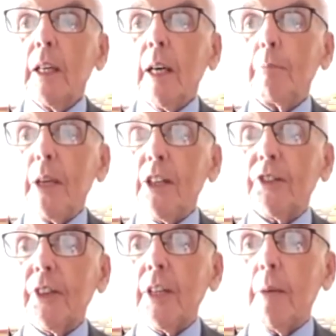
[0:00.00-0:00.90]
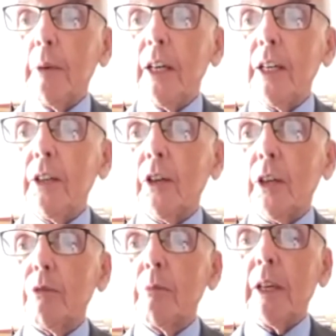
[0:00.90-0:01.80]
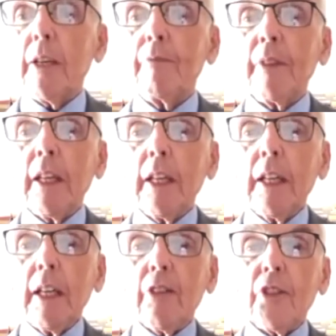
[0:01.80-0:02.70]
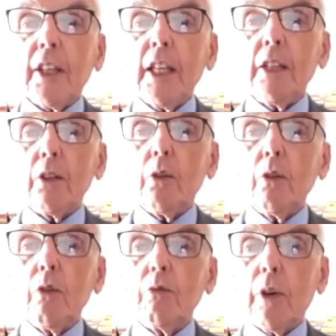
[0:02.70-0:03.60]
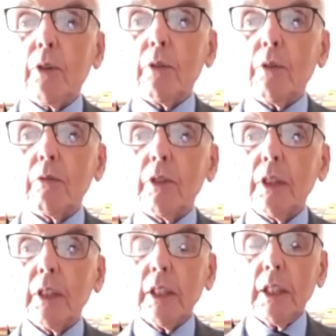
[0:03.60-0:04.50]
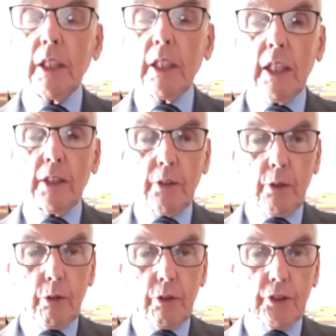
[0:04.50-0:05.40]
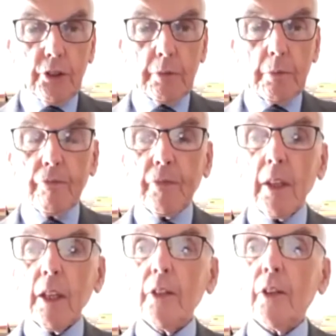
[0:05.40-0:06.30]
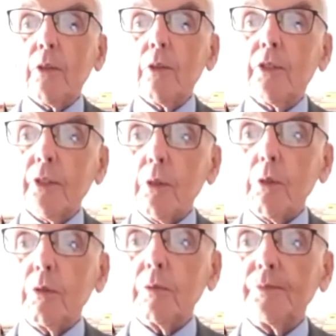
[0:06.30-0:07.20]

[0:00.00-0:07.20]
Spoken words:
a person, a man or a woman, if they gain the whole world and lose their own soul?"